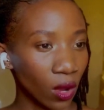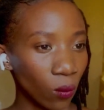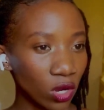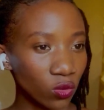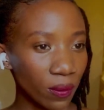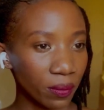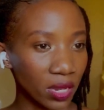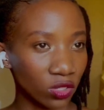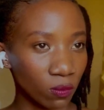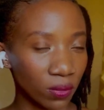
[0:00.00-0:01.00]
What do I mean by
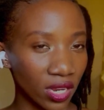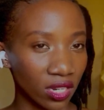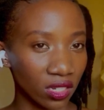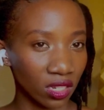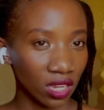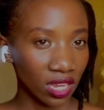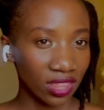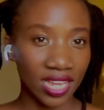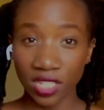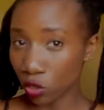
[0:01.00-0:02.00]
so plainly?
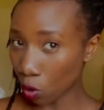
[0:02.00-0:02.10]
There's